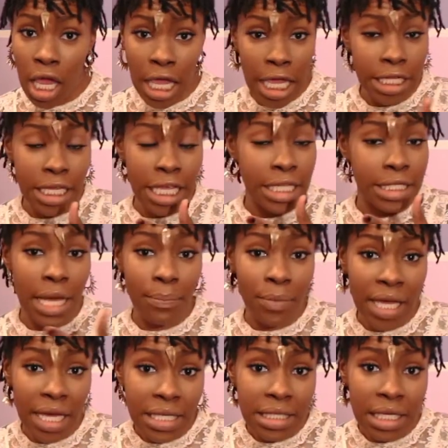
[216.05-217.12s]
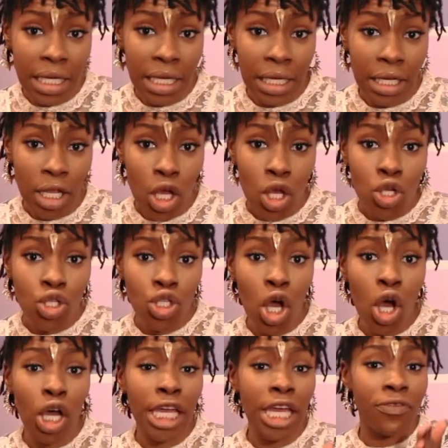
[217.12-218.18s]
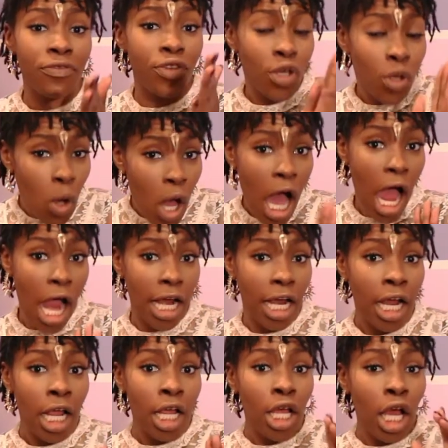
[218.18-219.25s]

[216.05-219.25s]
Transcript: It's amazing. So if you are